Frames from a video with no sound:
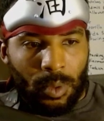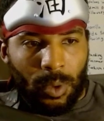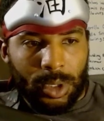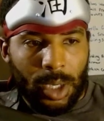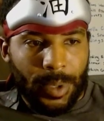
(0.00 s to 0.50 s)

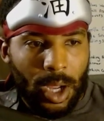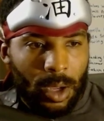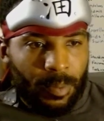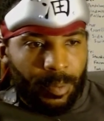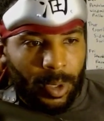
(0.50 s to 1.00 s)
What's up,
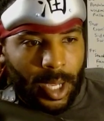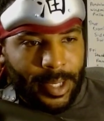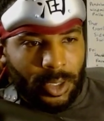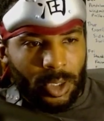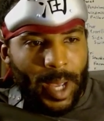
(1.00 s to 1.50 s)
y'all?
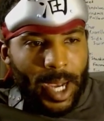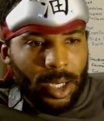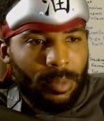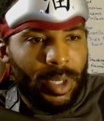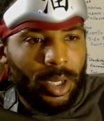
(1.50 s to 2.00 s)
Gangster's back in
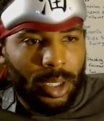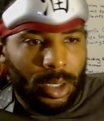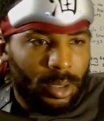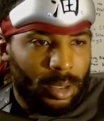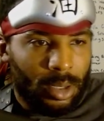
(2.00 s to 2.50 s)
the building.
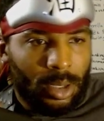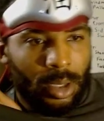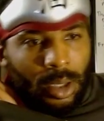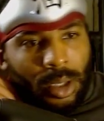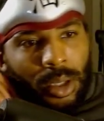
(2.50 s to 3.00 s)

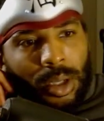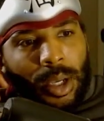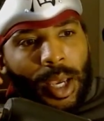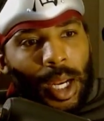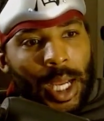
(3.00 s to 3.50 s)

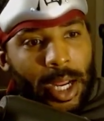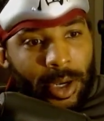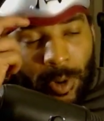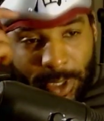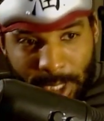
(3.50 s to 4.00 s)
I got
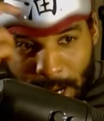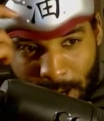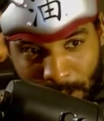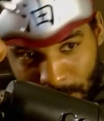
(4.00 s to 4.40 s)
new attire.